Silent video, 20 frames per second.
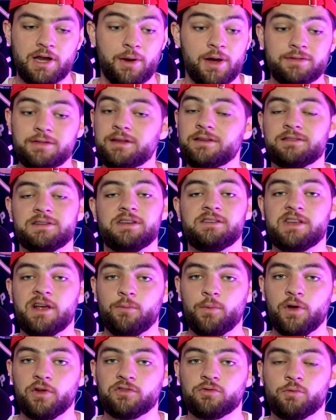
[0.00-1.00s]
Now, I think DJ
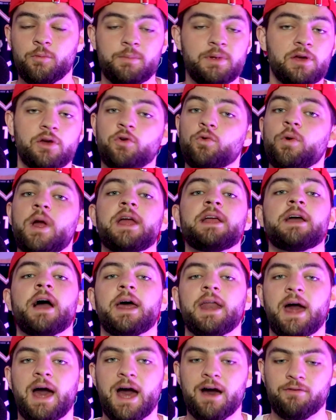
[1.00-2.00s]
Wilson would be a great guy
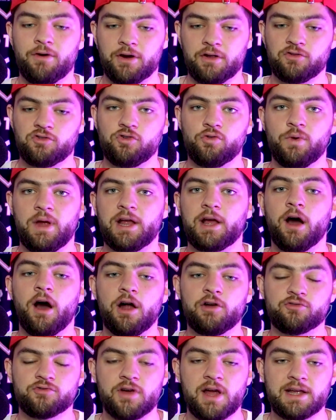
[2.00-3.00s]
to have on a two-way
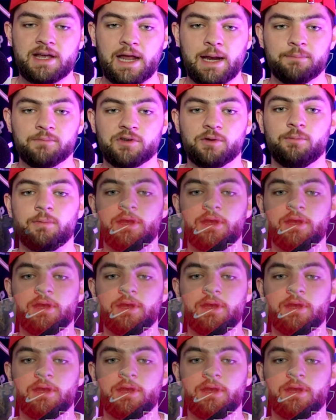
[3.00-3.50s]
contract, get him some